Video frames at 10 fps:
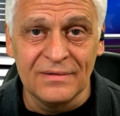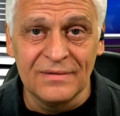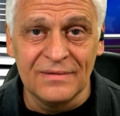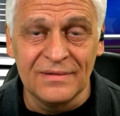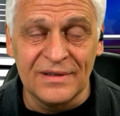
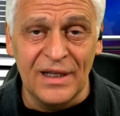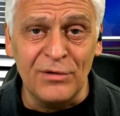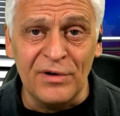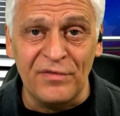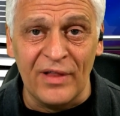There's another
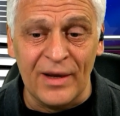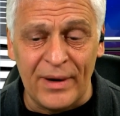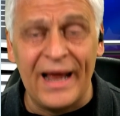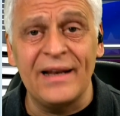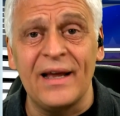one falling apart.
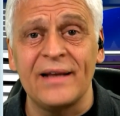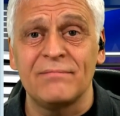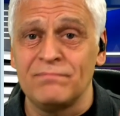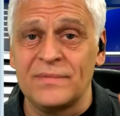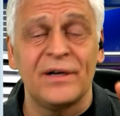
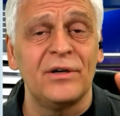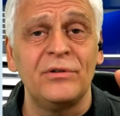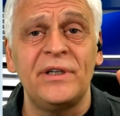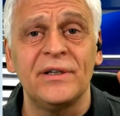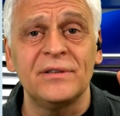And there are no
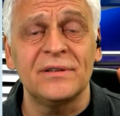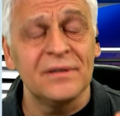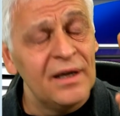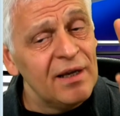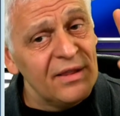tears.
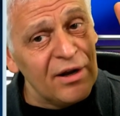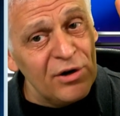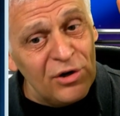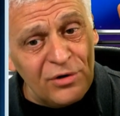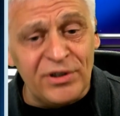There are
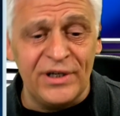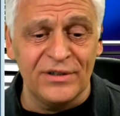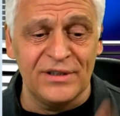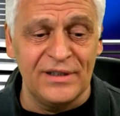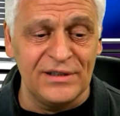no tears
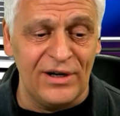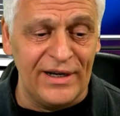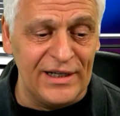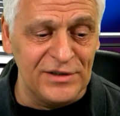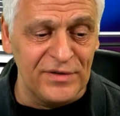in this
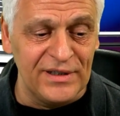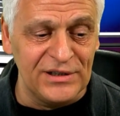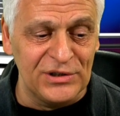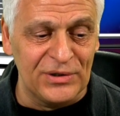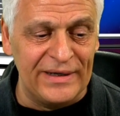audience for this
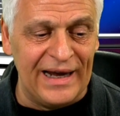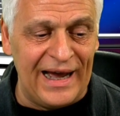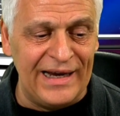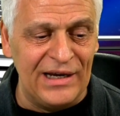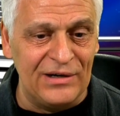story. I
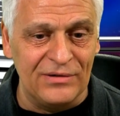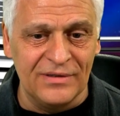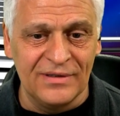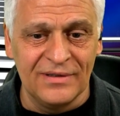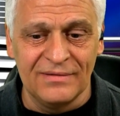know.
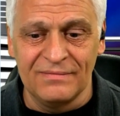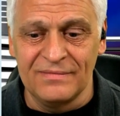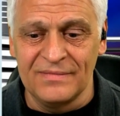In